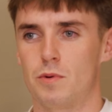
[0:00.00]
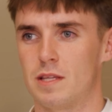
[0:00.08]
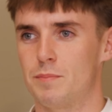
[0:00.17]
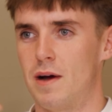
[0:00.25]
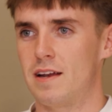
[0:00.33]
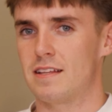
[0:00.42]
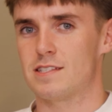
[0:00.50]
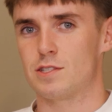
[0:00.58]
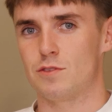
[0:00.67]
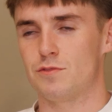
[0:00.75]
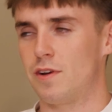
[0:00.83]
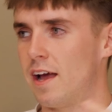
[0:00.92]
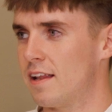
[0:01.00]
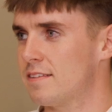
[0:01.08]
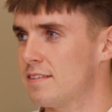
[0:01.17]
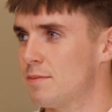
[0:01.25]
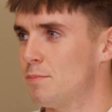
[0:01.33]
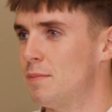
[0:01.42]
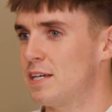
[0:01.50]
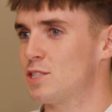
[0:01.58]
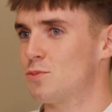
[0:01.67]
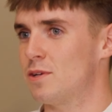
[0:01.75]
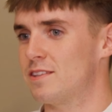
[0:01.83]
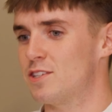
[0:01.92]
with the balance of health
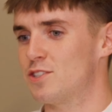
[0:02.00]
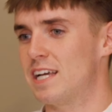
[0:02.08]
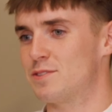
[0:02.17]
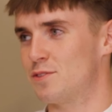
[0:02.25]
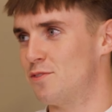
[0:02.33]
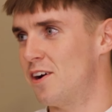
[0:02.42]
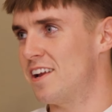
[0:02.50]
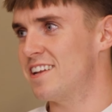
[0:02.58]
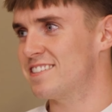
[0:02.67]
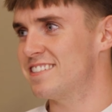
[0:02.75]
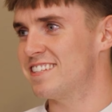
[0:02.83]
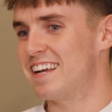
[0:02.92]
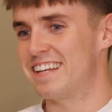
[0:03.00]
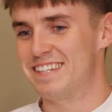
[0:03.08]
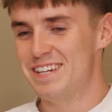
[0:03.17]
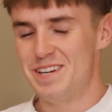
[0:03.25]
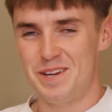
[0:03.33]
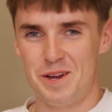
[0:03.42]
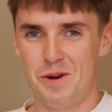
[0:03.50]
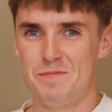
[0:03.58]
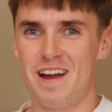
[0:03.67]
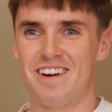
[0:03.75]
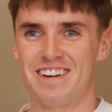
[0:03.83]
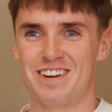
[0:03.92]
mixed with the chase for finances, and who
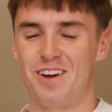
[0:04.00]
better than